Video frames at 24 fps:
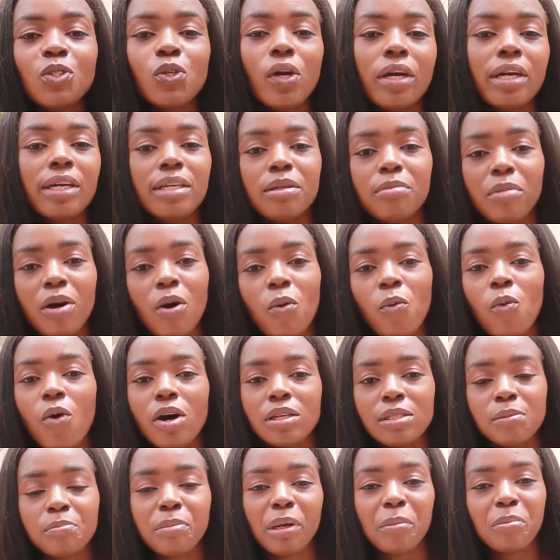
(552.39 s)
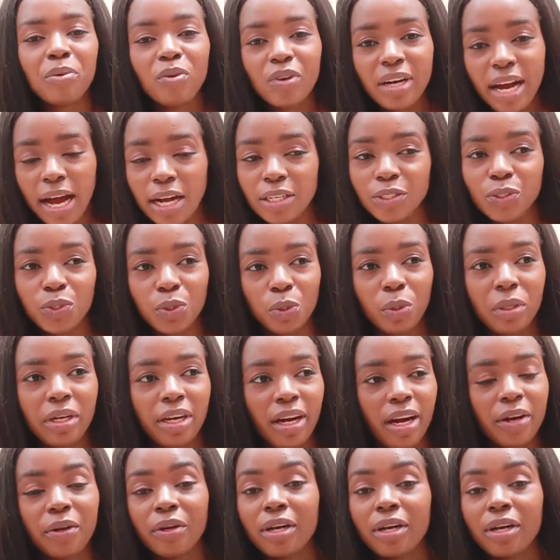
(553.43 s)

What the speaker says: Talking about what people can do here,